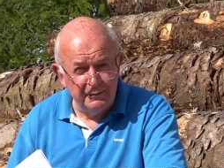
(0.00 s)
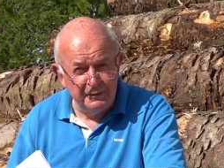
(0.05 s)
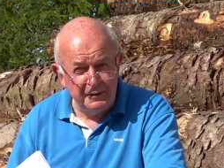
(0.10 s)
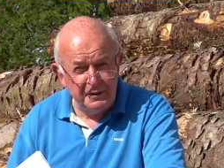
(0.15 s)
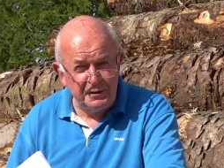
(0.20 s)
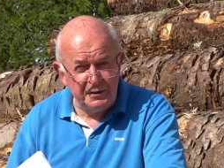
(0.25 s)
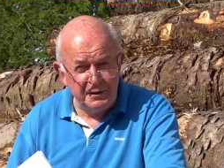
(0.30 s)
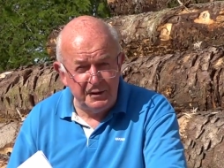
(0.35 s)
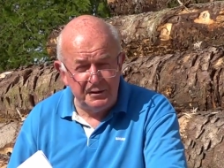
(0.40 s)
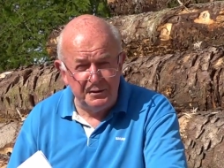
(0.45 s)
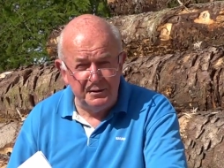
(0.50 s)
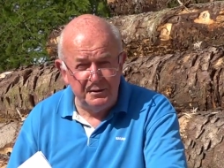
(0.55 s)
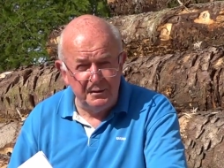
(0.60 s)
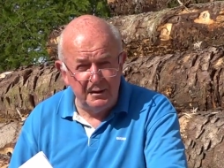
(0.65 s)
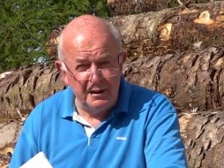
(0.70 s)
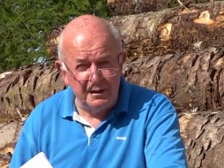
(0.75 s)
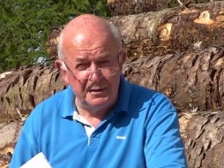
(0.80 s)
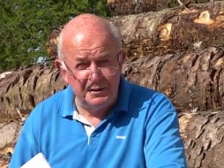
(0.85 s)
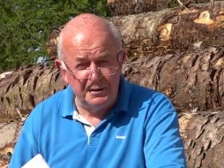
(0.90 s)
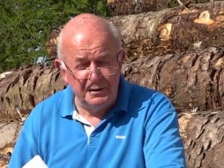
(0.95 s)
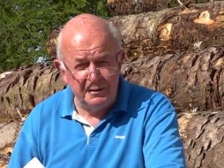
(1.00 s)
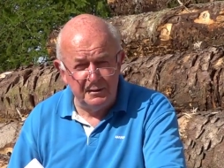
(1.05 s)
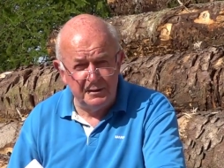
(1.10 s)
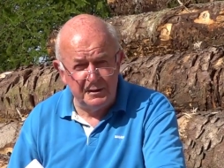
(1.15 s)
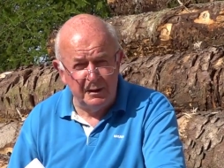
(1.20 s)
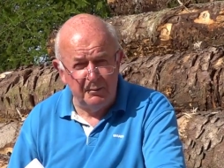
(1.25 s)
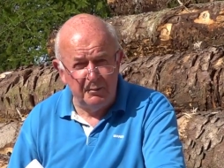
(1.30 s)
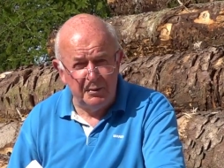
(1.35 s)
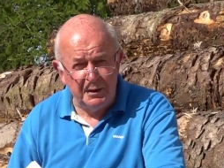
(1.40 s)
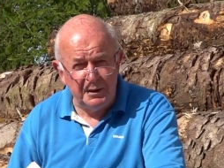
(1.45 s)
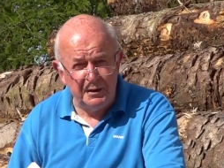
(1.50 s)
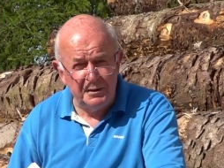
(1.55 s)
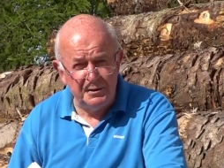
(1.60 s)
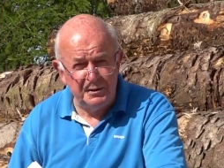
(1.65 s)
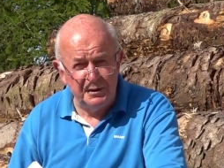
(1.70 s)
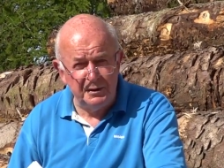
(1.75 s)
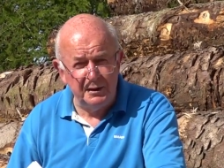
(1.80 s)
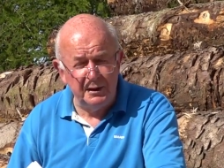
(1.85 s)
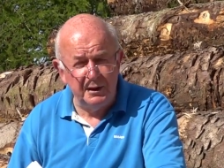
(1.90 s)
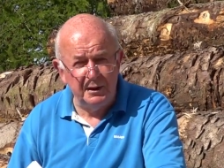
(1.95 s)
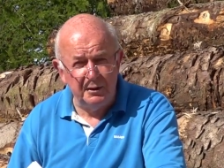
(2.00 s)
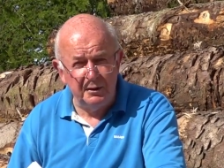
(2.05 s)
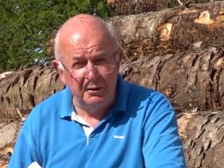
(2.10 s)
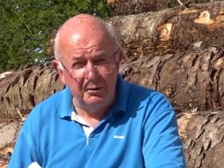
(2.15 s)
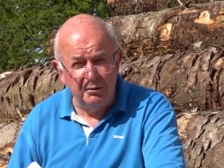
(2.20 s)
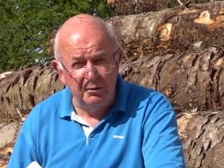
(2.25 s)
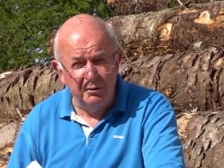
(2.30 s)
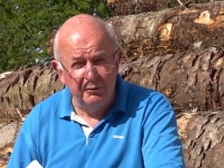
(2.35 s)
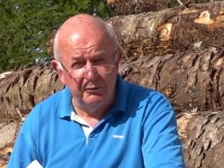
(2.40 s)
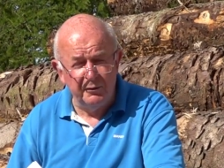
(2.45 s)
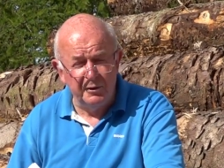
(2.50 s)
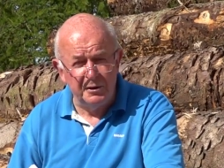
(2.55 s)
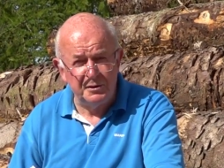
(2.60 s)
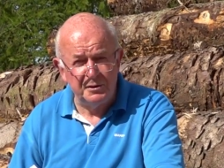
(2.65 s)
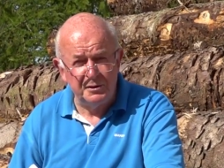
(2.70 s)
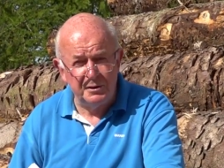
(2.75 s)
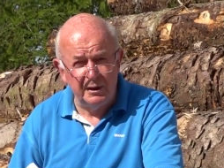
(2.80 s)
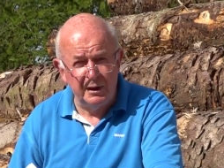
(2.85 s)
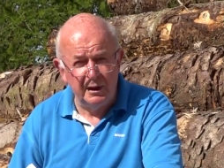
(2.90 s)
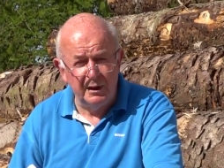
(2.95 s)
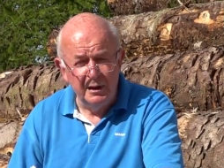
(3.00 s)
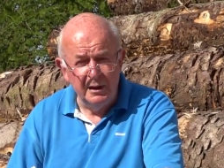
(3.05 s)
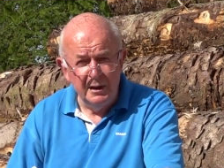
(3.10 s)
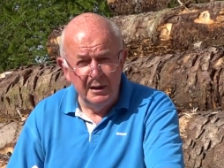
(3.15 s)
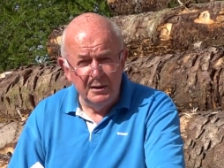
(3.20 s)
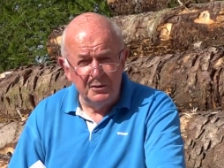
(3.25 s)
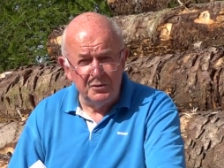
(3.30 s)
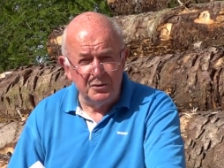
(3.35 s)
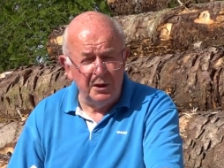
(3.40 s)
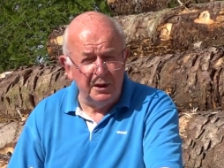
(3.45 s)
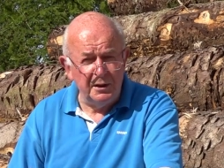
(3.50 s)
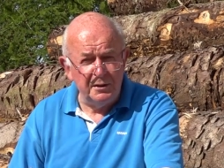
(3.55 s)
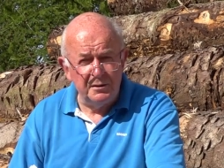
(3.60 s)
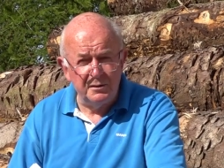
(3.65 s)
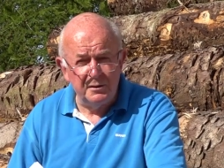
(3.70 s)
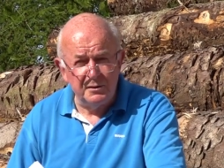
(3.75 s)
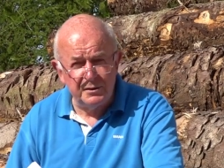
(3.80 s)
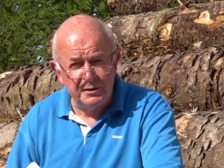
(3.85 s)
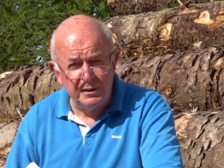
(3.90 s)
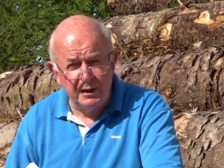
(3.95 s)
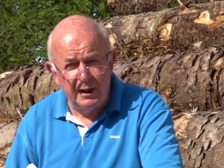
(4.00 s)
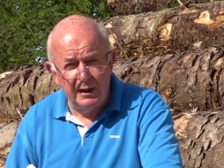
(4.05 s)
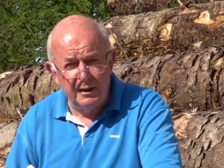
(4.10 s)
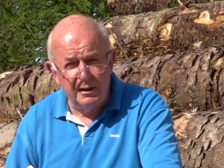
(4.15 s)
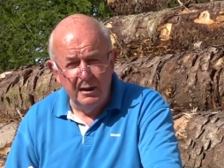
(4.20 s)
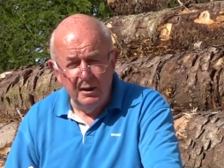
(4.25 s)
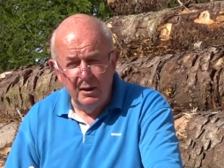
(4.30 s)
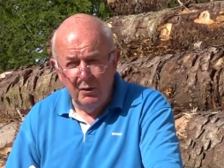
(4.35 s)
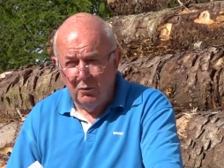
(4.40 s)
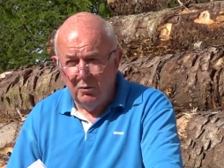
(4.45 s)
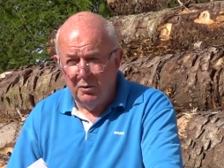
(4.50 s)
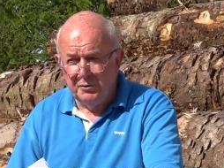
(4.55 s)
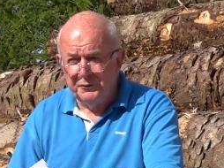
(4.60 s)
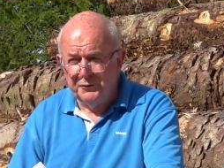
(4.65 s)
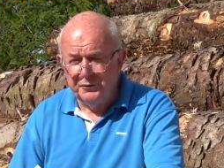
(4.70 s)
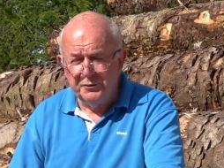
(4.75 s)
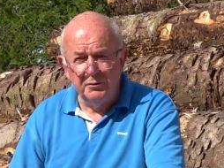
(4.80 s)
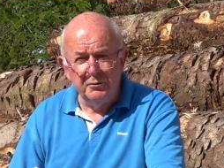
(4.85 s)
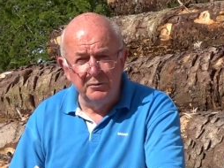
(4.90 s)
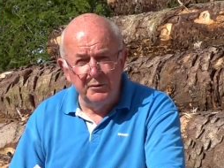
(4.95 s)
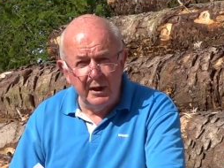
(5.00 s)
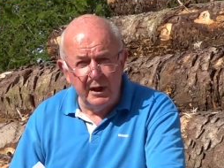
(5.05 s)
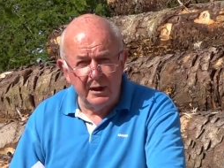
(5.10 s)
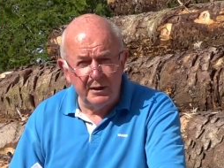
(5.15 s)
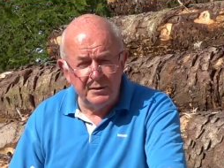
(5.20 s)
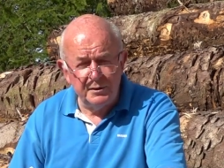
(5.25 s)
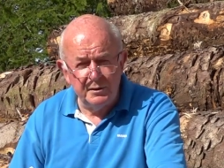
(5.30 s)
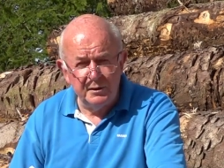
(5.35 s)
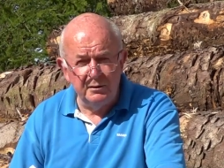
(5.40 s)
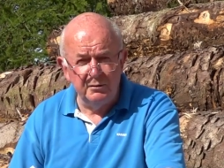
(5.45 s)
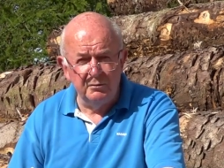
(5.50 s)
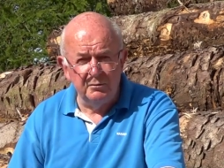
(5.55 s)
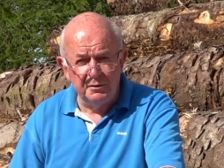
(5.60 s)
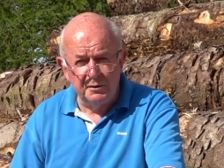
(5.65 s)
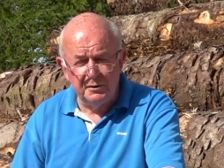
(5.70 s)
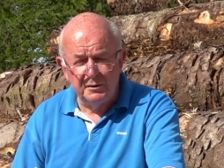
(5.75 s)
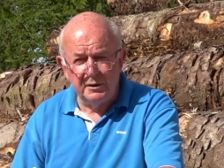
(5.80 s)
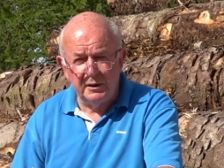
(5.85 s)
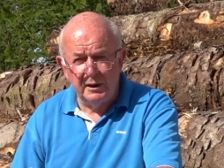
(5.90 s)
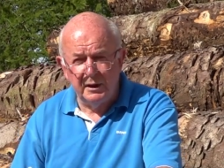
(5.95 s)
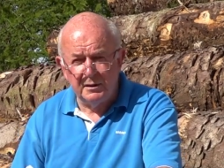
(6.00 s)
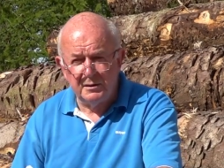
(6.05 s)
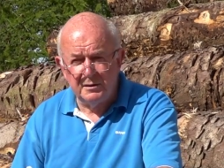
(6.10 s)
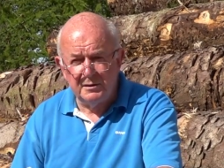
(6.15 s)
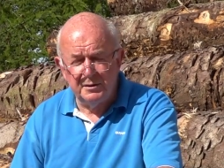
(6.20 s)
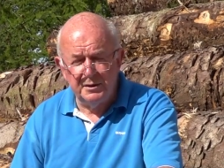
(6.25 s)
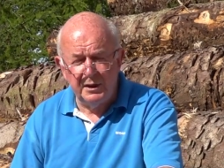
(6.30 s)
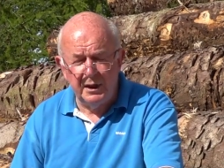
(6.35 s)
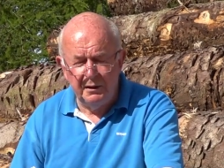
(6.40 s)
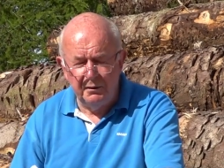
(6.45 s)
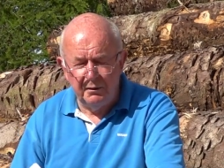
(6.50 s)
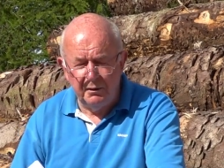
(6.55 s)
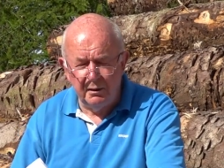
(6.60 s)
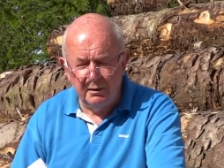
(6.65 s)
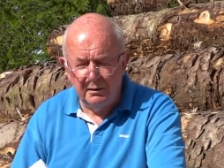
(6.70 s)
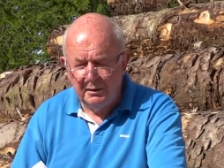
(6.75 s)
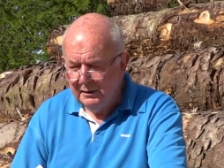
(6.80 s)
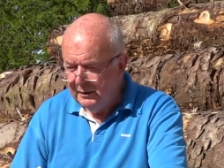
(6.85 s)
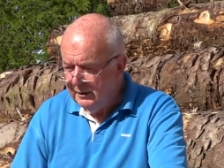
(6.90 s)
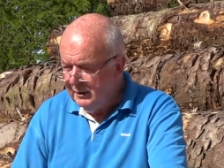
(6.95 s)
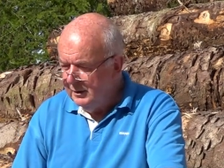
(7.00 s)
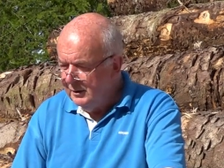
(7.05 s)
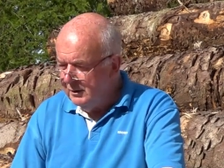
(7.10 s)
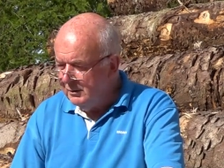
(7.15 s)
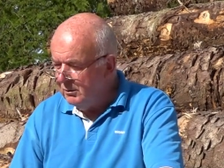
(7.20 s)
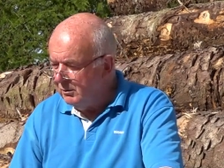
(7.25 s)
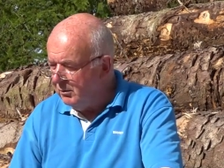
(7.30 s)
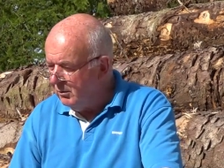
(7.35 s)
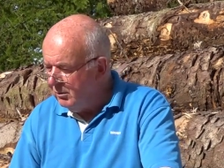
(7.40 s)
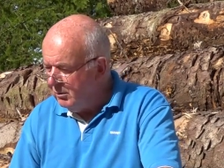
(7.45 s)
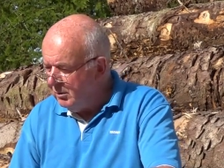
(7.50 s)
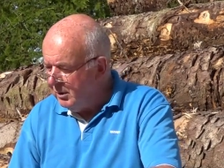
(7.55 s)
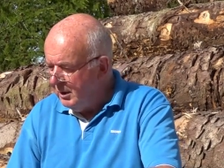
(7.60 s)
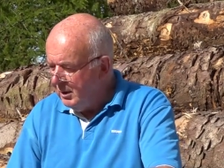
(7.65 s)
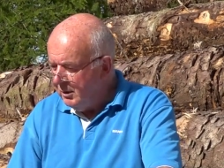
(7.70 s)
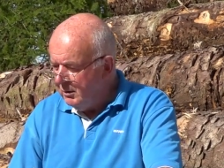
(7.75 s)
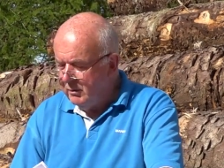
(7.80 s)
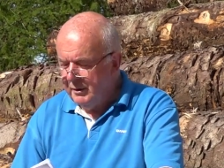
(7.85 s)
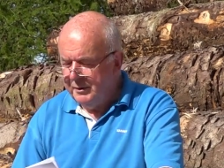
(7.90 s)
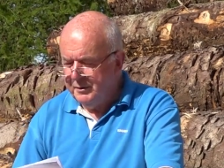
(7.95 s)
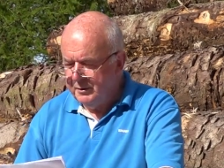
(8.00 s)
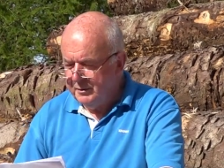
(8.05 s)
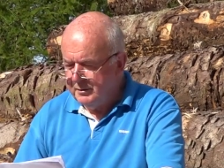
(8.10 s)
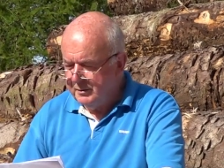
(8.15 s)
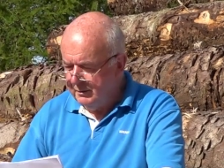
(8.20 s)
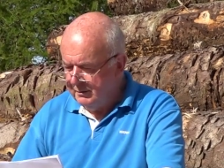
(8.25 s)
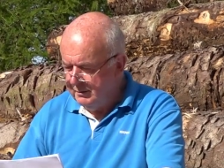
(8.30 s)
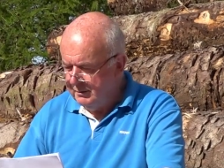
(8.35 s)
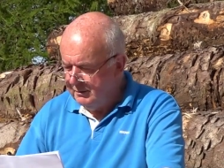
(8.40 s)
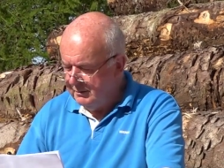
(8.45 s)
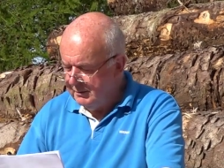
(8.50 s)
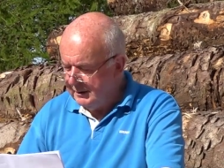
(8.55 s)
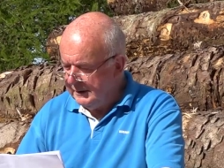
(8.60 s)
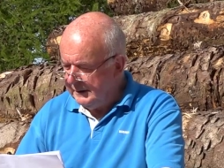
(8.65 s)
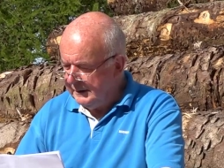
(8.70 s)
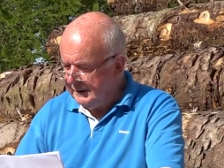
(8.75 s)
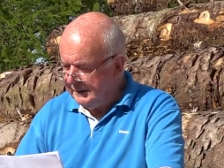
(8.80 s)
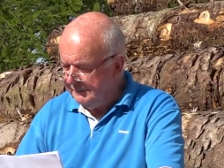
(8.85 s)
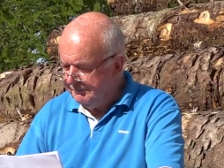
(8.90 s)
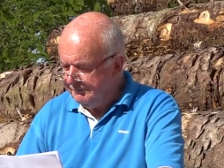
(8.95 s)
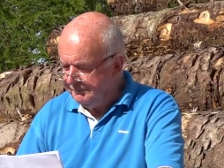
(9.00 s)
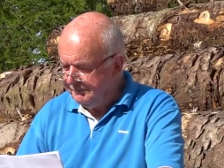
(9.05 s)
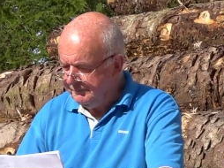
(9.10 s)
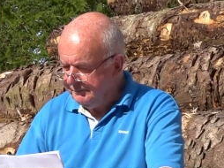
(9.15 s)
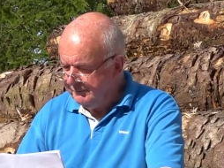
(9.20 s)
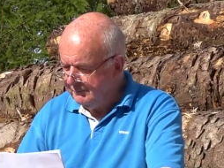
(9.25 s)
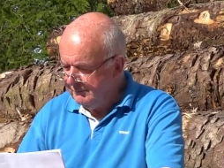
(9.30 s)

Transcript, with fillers: This isn't somebody sitting in a university trying to decide what to do next in order to get tenure or whether to um,